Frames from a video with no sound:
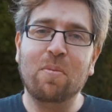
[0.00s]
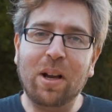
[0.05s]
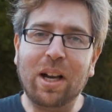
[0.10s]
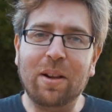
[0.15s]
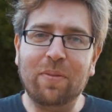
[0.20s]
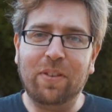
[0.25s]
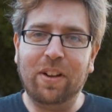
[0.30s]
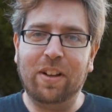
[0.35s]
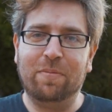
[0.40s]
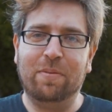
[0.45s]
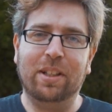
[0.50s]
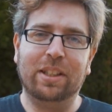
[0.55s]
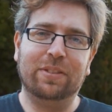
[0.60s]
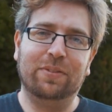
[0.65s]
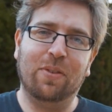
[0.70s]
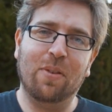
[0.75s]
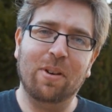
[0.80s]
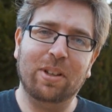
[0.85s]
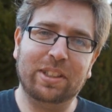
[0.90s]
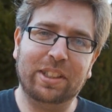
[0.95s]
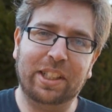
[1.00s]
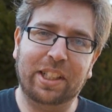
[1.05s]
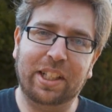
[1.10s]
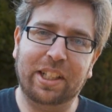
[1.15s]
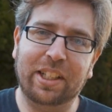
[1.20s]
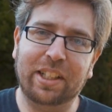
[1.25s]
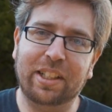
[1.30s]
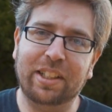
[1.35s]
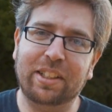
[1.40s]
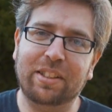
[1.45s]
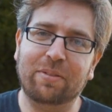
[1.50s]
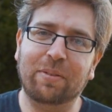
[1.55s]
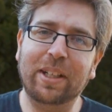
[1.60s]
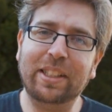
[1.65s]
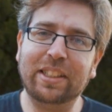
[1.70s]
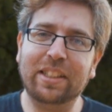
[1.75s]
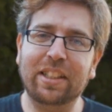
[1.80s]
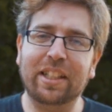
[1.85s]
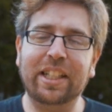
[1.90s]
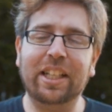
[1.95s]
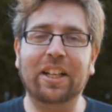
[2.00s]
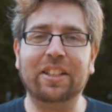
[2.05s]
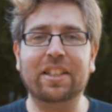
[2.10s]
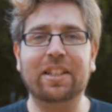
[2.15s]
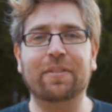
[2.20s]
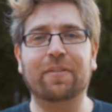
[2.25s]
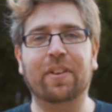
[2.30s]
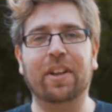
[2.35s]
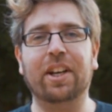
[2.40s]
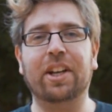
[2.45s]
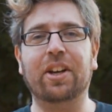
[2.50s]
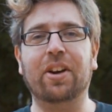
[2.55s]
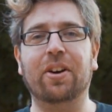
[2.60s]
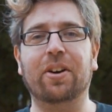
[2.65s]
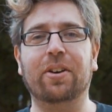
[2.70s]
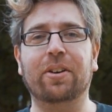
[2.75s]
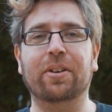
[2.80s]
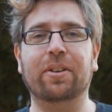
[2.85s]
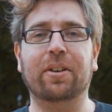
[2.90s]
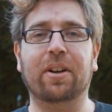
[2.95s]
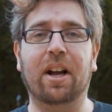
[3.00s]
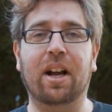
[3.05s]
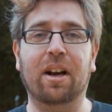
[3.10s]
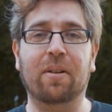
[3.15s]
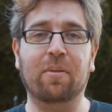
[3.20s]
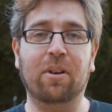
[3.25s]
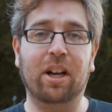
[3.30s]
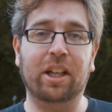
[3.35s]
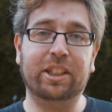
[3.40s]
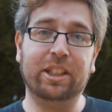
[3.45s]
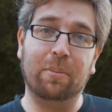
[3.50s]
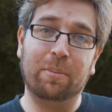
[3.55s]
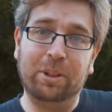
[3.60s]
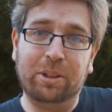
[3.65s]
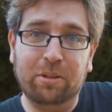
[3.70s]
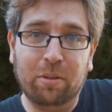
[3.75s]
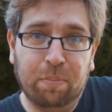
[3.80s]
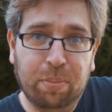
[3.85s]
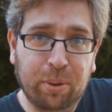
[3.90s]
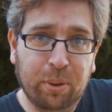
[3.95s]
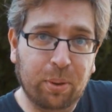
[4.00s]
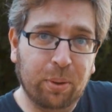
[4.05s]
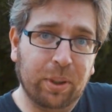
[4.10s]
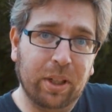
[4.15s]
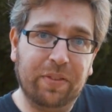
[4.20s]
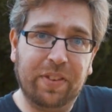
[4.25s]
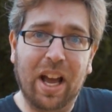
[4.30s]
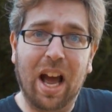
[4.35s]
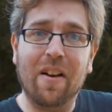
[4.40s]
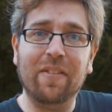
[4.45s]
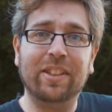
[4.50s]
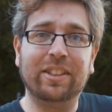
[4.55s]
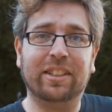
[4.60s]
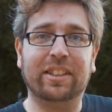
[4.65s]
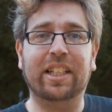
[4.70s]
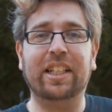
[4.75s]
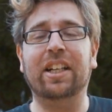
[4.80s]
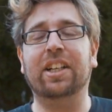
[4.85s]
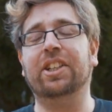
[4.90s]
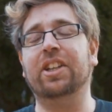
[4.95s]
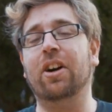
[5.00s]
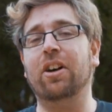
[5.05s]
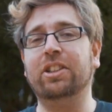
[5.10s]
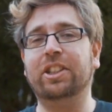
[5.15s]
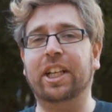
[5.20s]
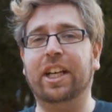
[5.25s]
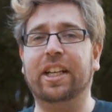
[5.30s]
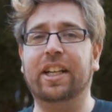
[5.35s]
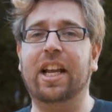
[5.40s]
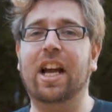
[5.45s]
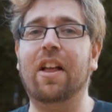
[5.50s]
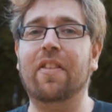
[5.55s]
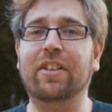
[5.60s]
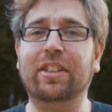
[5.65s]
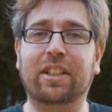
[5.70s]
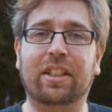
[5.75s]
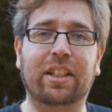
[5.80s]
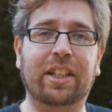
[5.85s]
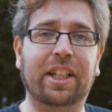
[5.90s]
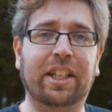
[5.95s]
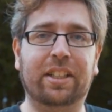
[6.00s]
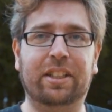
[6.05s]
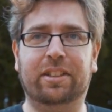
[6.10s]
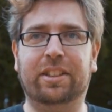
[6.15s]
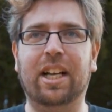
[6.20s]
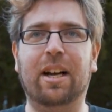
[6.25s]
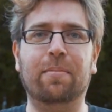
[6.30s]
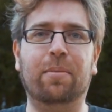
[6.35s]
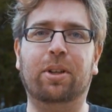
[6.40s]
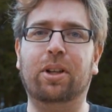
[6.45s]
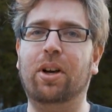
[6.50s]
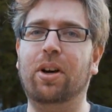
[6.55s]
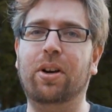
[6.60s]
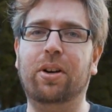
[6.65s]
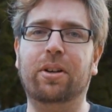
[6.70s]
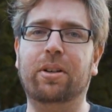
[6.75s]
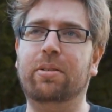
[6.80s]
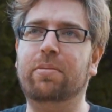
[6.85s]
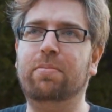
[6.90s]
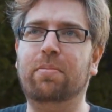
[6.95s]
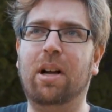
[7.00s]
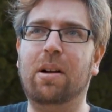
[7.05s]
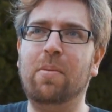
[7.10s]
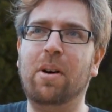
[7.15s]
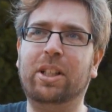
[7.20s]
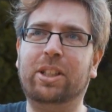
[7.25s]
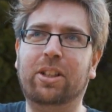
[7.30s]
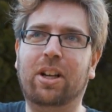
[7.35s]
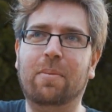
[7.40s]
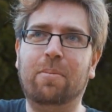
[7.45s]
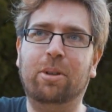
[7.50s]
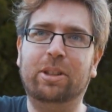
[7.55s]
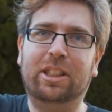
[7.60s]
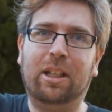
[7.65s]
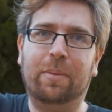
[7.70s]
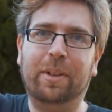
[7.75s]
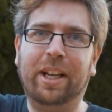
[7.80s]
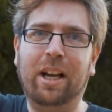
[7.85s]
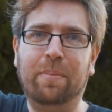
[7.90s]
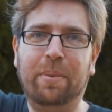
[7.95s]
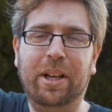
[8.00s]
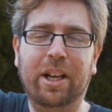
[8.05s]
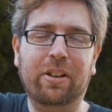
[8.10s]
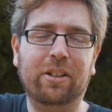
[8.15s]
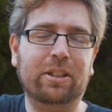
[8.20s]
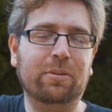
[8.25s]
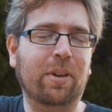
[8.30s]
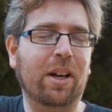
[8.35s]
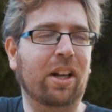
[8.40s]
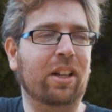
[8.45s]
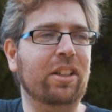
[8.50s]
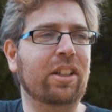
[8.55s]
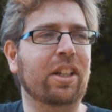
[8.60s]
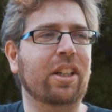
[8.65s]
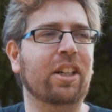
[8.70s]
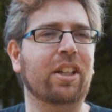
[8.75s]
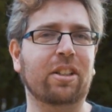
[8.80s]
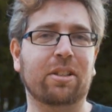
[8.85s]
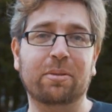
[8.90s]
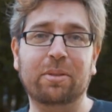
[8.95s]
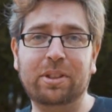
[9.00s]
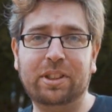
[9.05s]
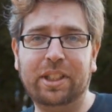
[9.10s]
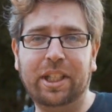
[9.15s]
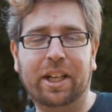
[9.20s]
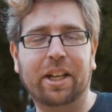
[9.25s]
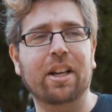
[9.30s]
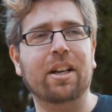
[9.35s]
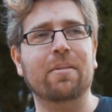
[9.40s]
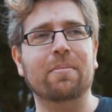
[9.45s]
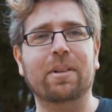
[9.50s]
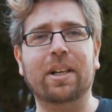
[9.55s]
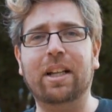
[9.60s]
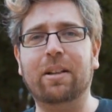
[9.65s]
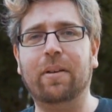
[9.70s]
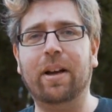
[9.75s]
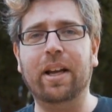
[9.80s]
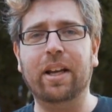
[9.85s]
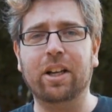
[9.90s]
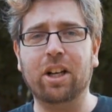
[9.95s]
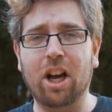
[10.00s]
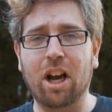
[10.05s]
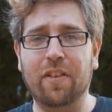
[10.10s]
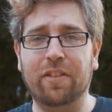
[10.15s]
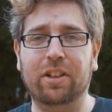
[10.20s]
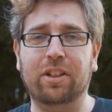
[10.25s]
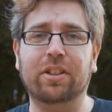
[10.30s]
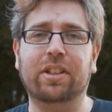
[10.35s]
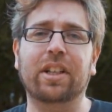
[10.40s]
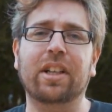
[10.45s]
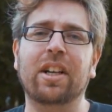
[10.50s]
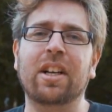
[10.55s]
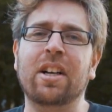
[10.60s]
What up, Fluff Butts? Foxy here. Recently I did a video where I jump into a pool. If you haven't seen it, go check it out. There's a link down below. I might try and put something up here as well. We'll see. But either way, go have a look.